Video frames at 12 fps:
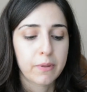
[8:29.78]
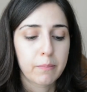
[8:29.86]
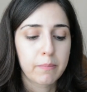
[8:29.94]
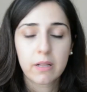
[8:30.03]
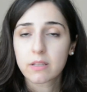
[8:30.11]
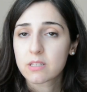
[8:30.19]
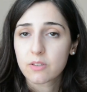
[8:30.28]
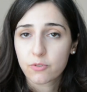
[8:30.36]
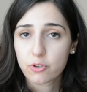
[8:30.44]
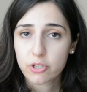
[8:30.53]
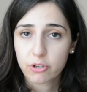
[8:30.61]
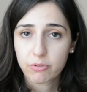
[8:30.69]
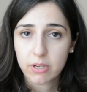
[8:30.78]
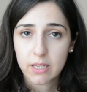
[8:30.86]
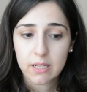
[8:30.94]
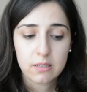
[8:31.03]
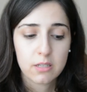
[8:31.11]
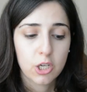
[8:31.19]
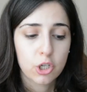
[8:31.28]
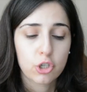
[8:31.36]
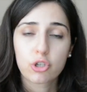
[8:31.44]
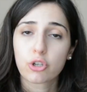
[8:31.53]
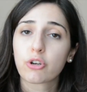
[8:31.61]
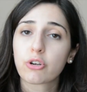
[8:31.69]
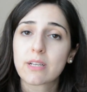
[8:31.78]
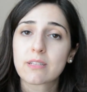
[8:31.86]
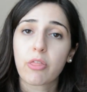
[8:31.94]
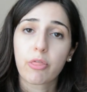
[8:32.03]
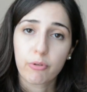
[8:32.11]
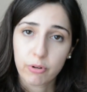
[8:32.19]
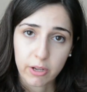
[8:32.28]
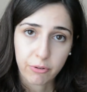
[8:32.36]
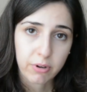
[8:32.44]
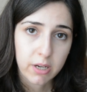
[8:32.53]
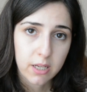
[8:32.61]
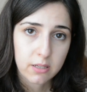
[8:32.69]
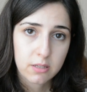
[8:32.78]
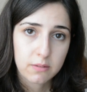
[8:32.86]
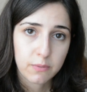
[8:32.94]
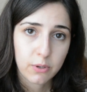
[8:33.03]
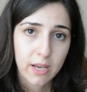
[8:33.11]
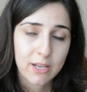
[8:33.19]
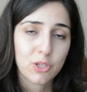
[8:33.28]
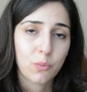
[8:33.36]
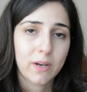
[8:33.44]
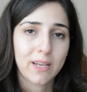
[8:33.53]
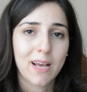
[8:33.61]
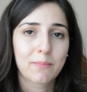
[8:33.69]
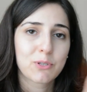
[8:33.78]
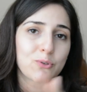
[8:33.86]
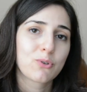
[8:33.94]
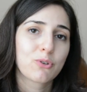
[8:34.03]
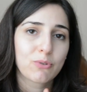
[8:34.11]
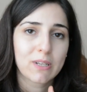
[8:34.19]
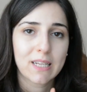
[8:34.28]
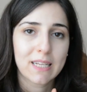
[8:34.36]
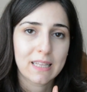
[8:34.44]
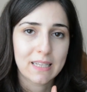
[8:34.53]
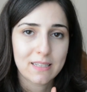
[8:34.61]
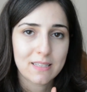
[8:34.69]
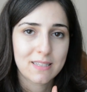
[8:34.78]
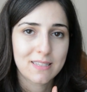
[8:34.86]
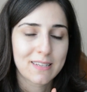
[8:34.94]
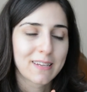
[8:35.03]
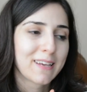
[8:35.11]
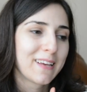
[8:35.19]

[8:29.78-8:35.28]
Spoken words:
Milk is the first ingredient, sugar is the third ingredient. Okay, so when it comes to ingredient lists,